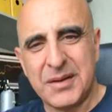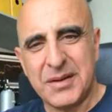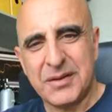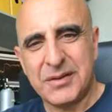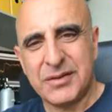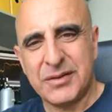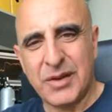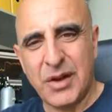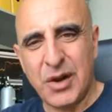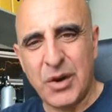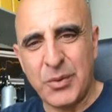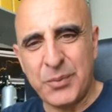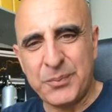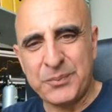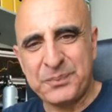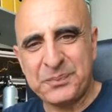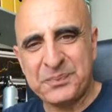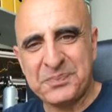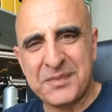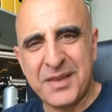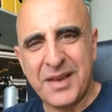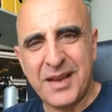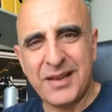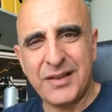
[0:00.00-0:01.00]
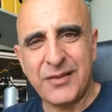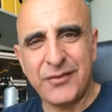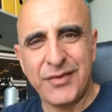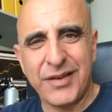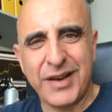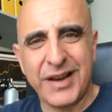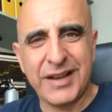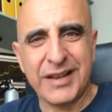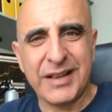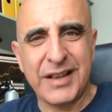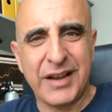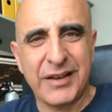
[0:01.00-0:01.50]
So had a
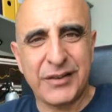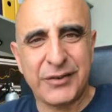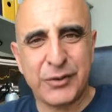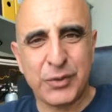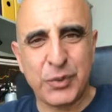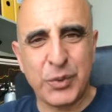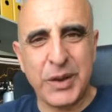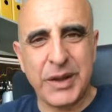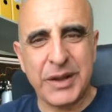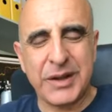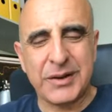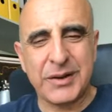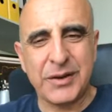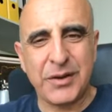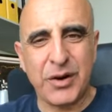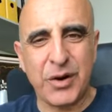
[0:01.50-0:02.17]
very nice week.